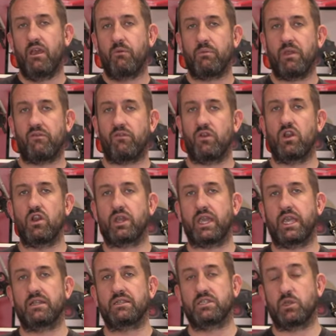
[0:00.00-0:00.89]
But if you're
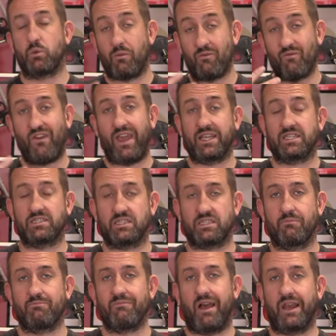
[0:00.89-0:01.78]
looking to invest
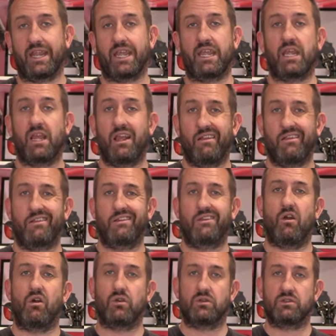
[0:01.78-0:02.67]
some money
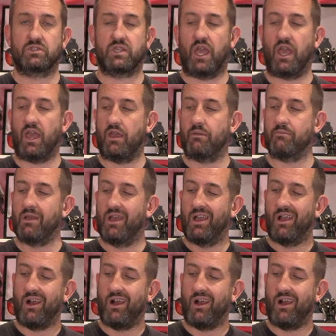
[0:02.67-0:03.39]
long term,